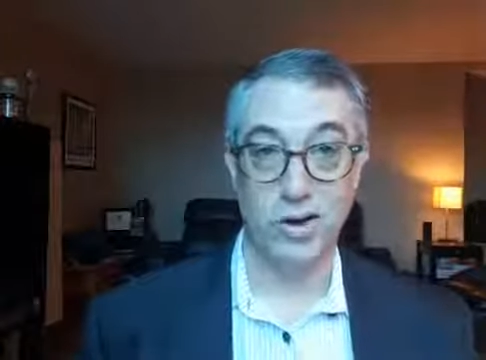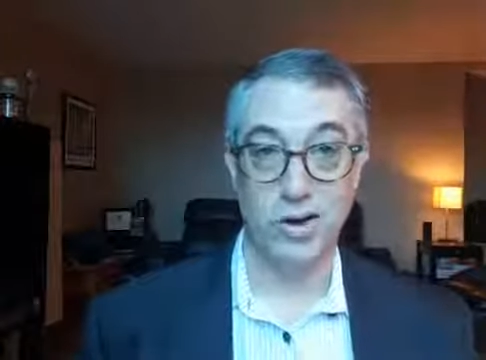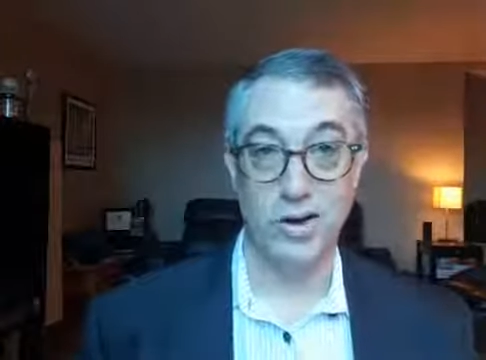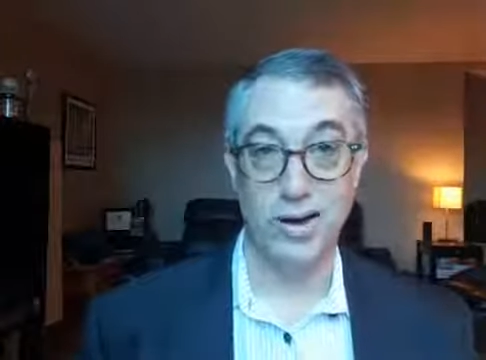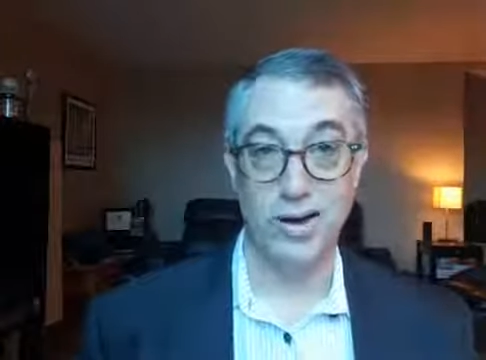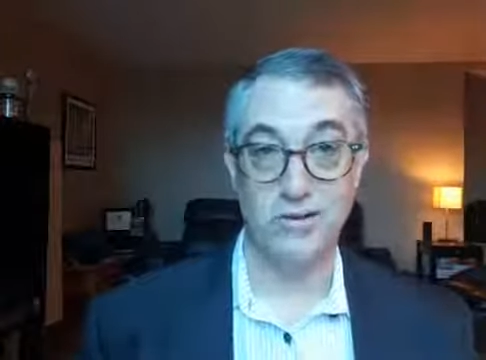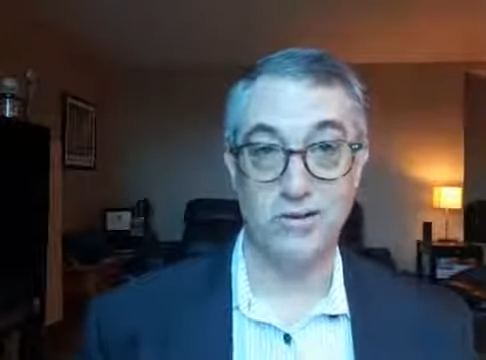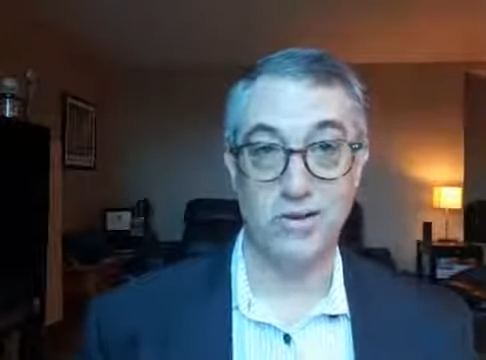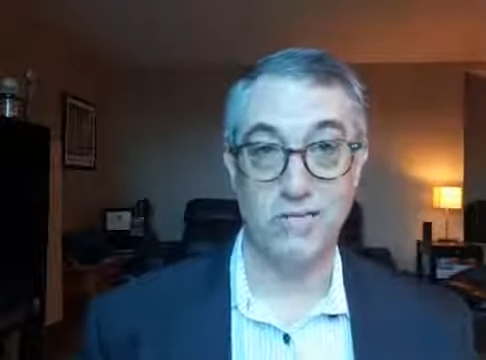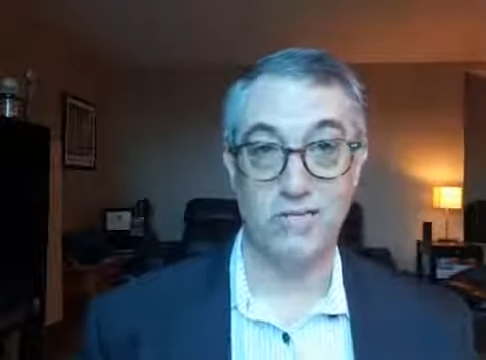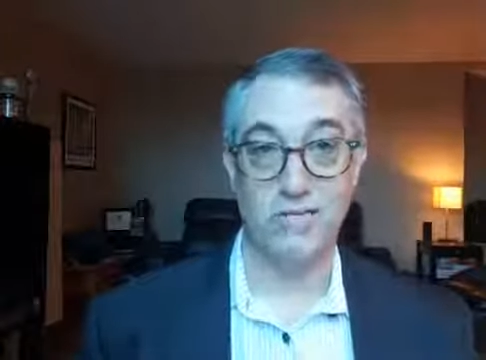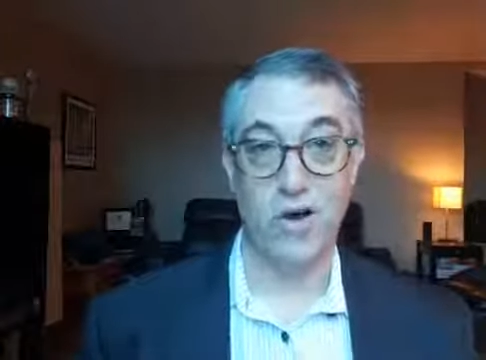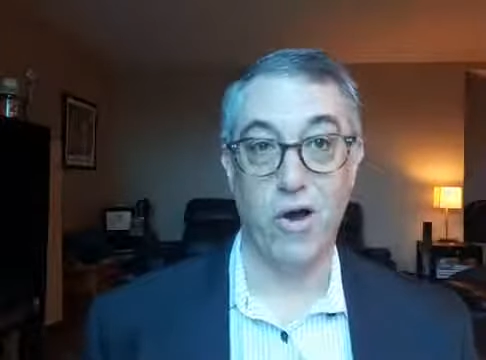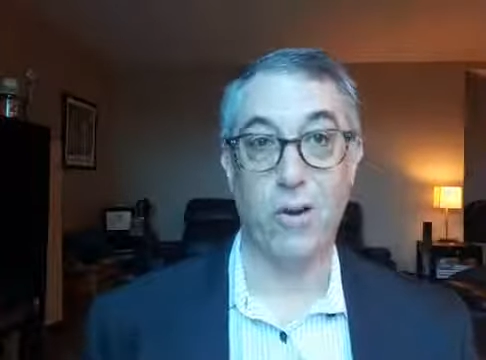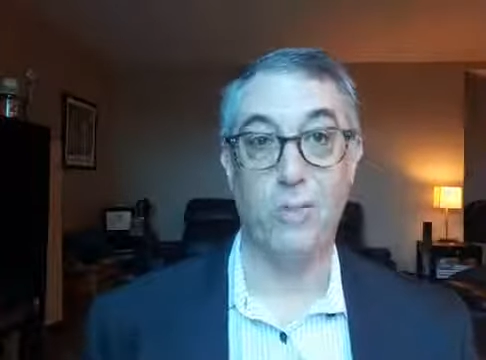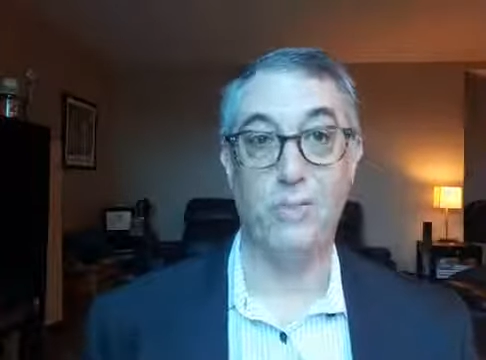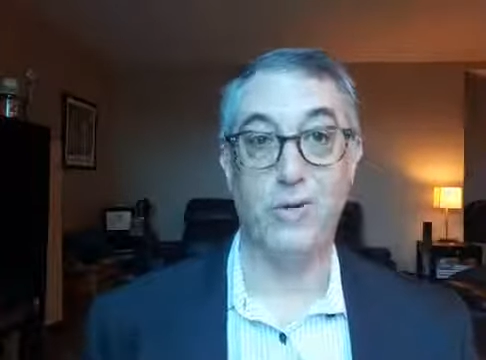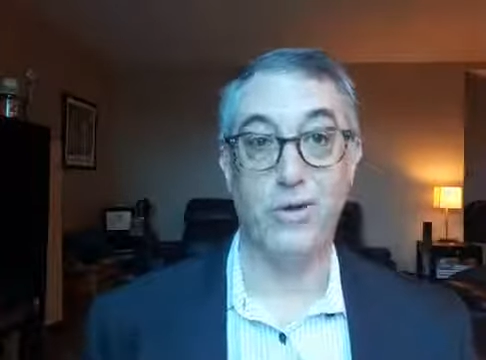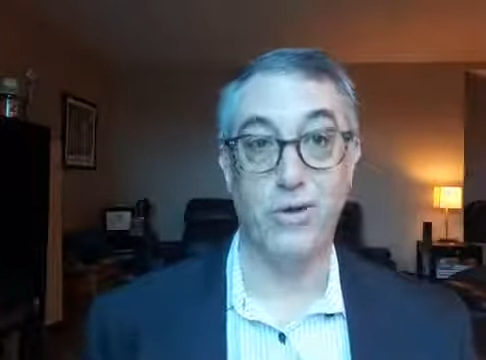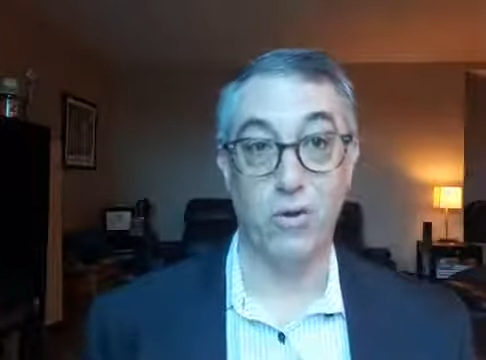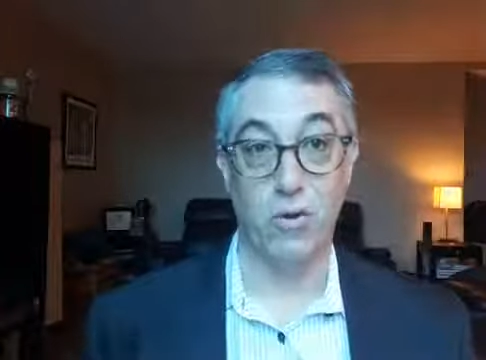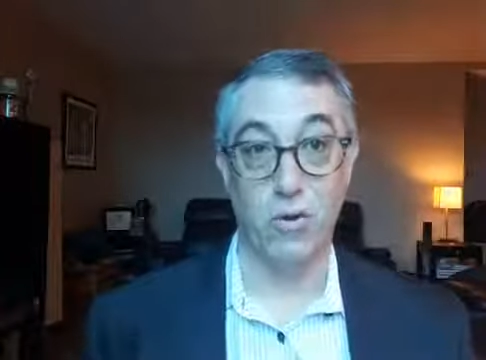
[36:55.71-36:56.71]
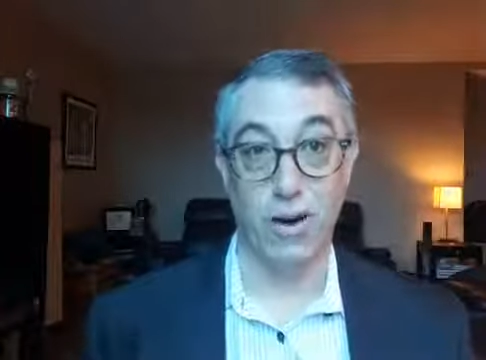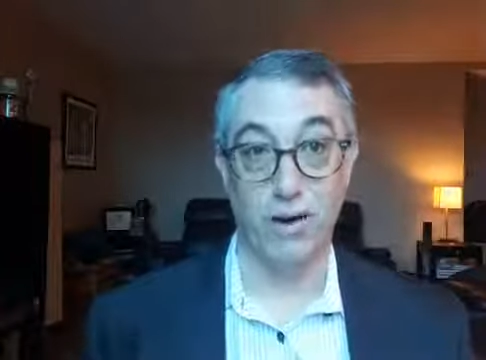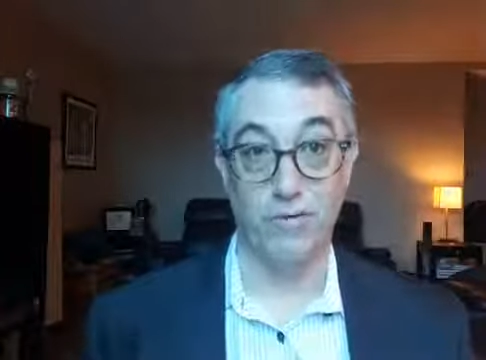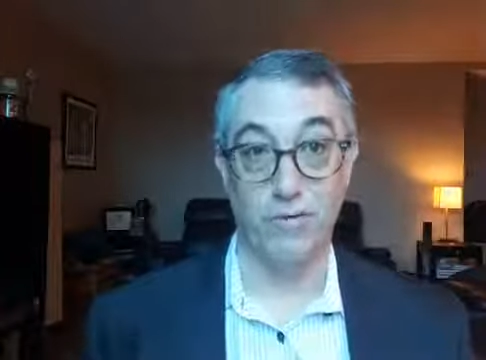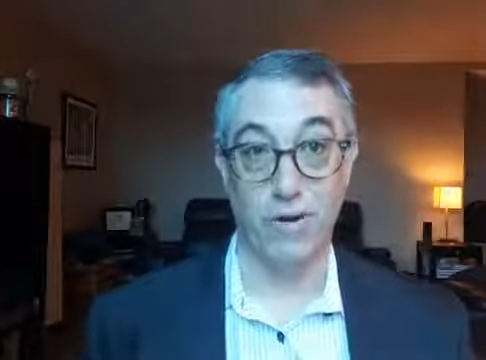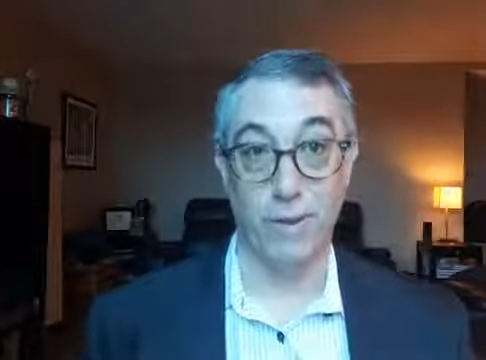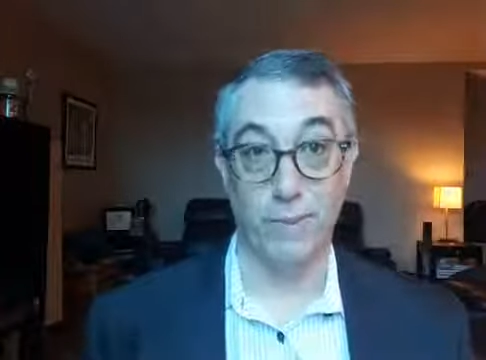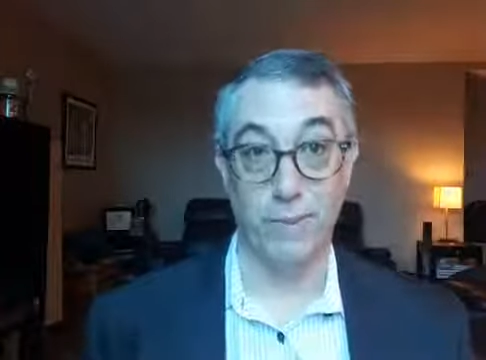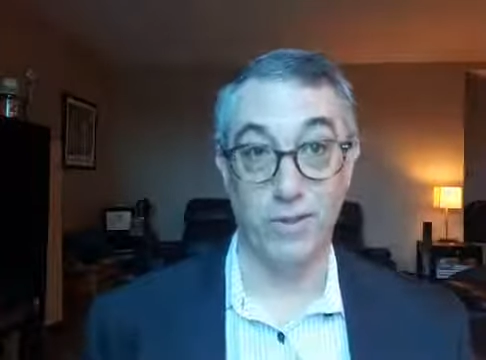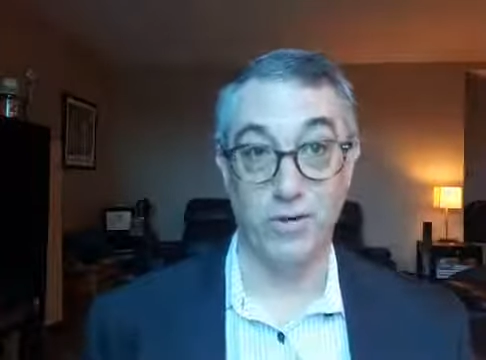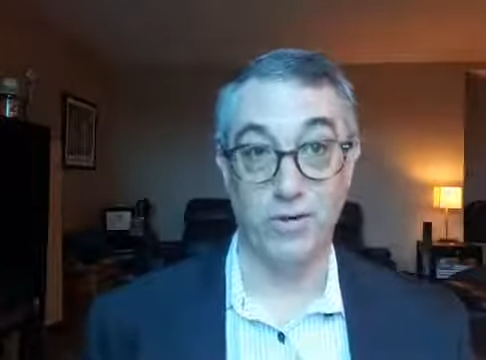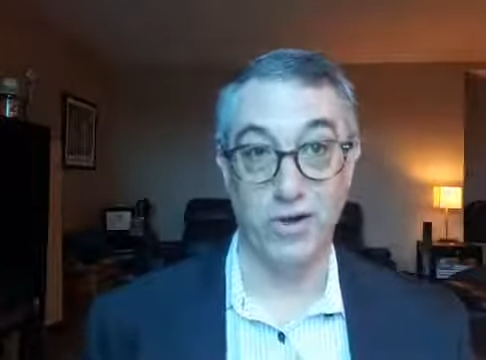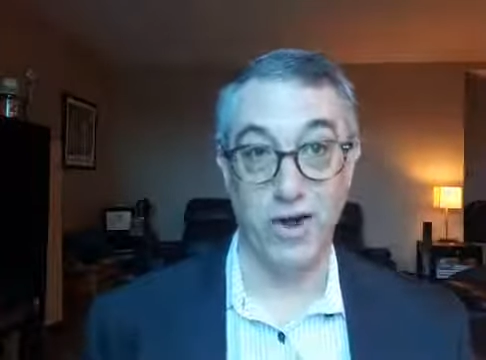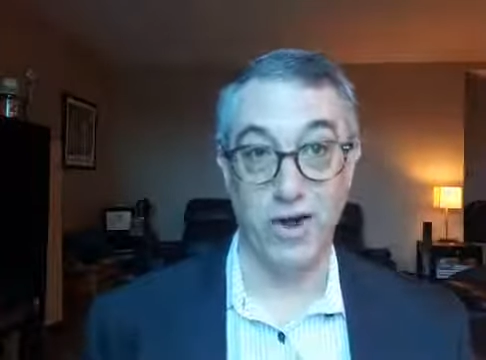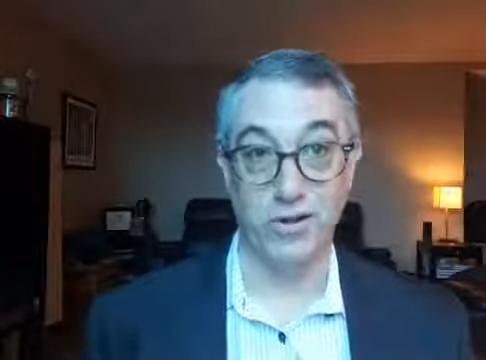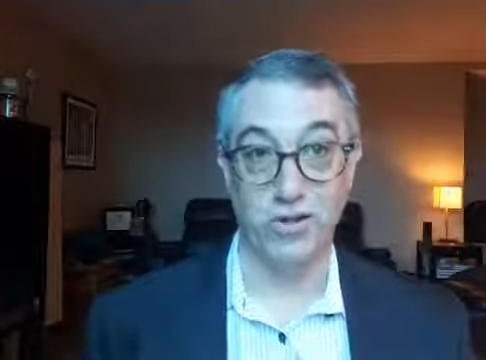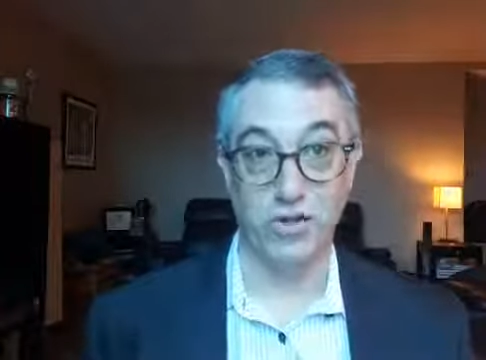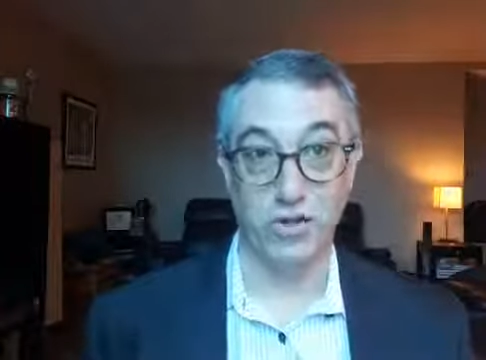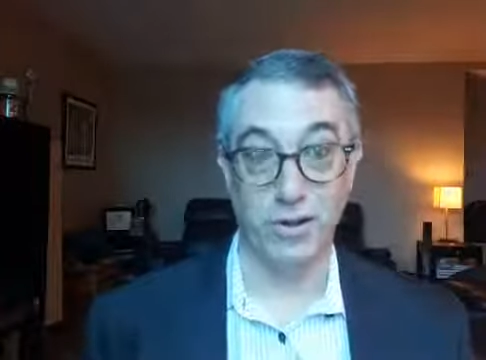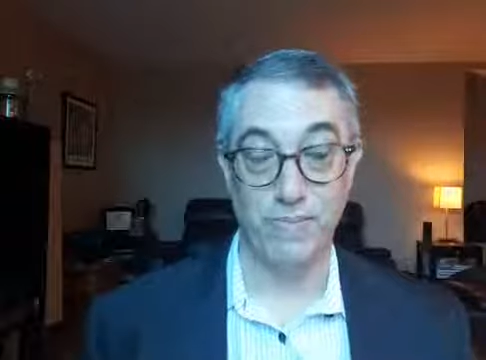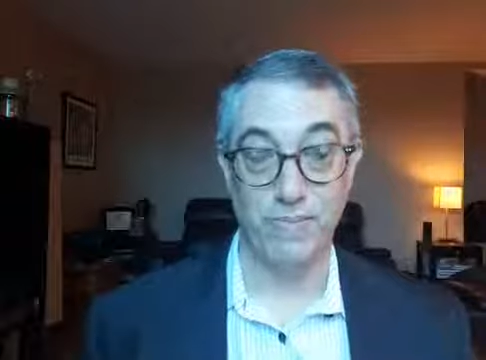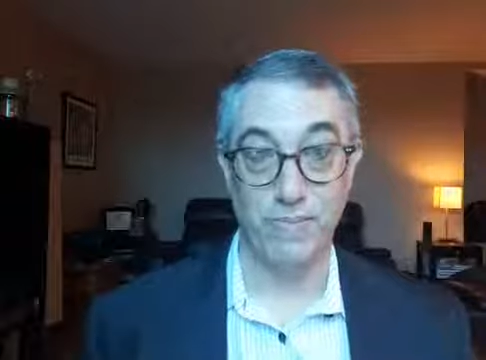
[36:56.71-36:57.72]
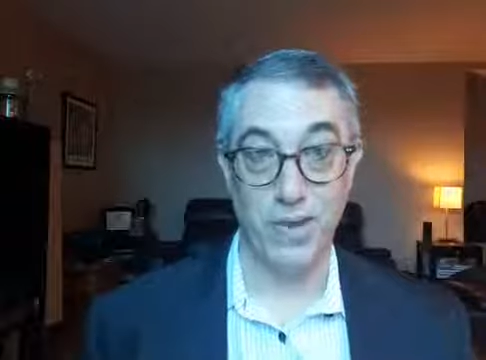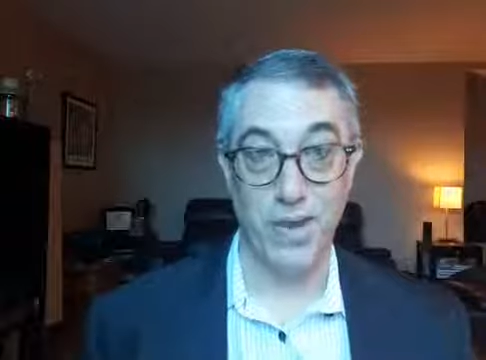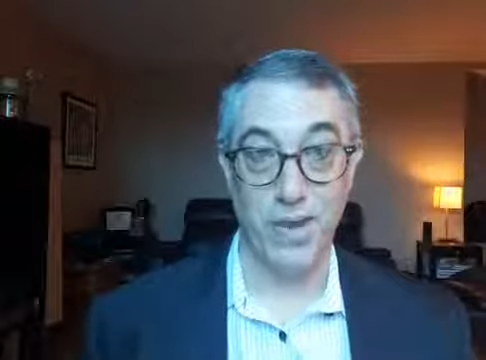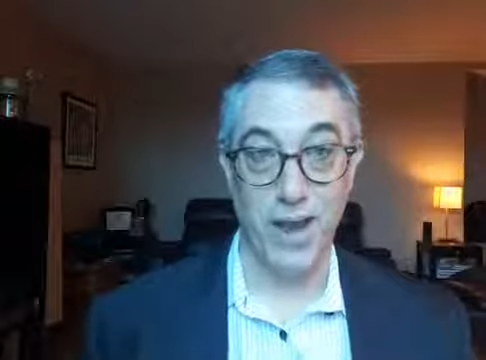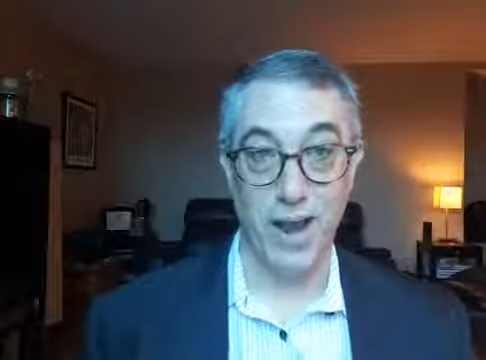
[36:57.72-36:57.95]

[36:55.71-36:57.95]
it had developed a great reputation.